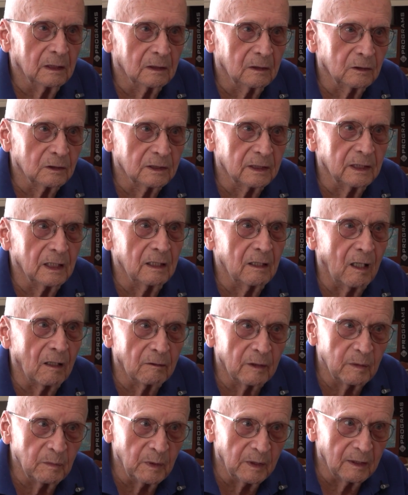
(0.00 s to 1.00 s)
Yeah, because it had
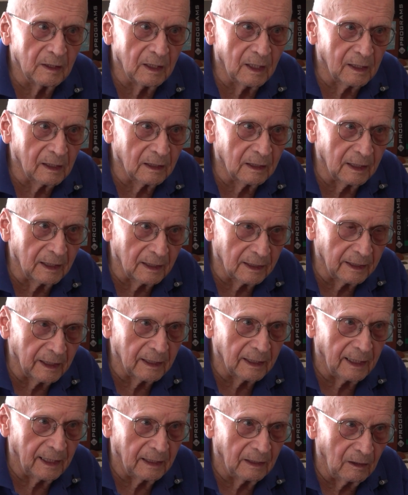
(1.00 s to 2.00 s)
already been
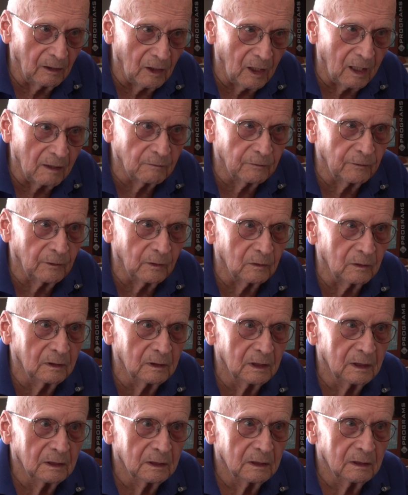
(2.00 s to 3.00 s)
declared
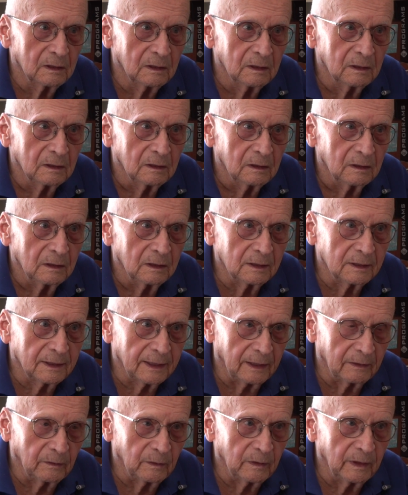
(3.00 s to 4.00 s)
unlawful to
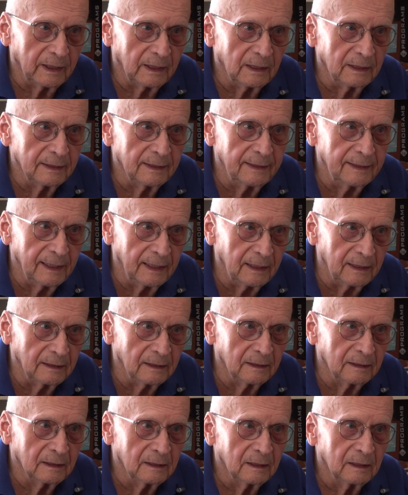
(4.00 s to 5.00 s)
segregate
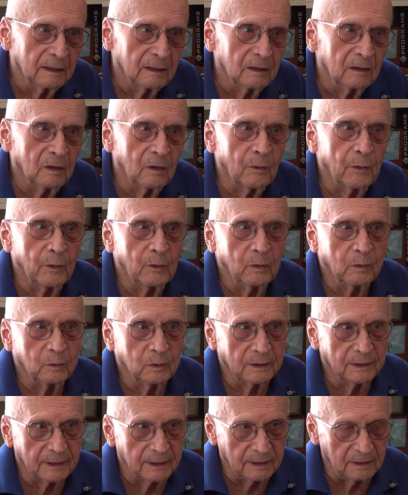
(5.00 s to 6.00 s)
then, although
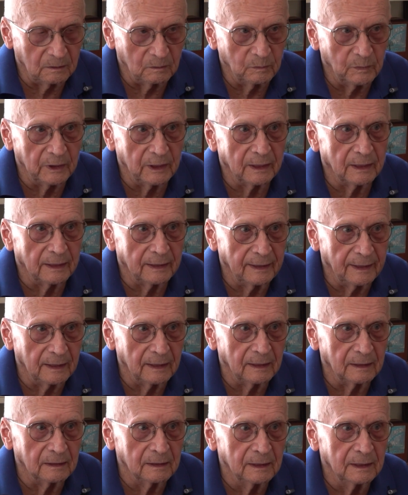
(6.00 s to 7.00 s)
it was still being
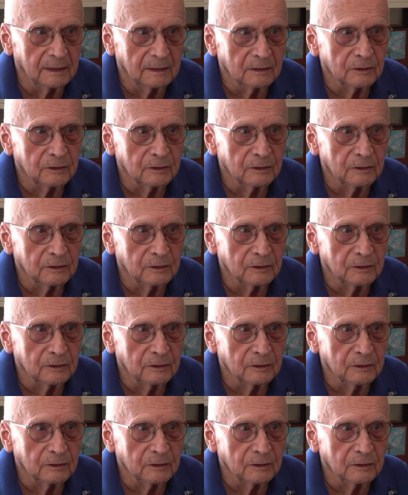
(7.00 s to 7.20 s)
done.